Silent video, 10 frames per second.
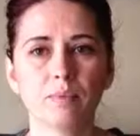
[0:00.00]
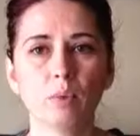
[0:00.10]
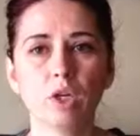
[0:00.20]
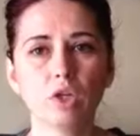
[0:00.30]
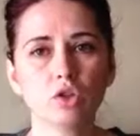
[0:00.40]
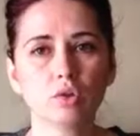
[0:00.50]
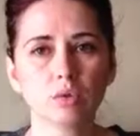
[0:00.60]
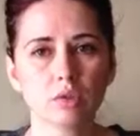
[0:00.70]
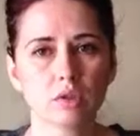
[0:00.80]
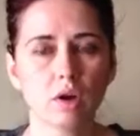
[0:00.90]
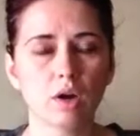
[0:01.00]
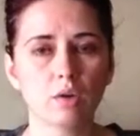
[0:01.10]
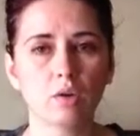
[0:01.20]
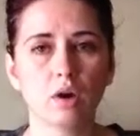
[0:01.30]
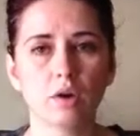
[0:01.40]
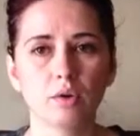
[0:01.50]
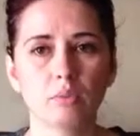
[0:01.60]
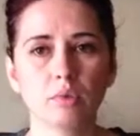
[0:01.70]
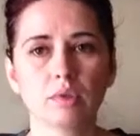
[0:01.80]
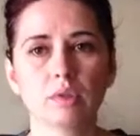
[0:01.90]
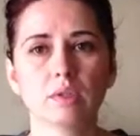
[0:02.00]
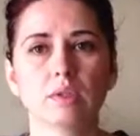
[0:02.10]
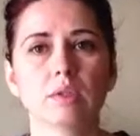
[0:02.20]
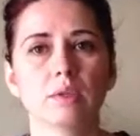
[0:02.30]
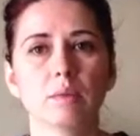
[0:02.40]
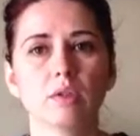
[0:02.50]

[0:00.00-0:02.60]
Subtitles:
we need to look into autoimmune system.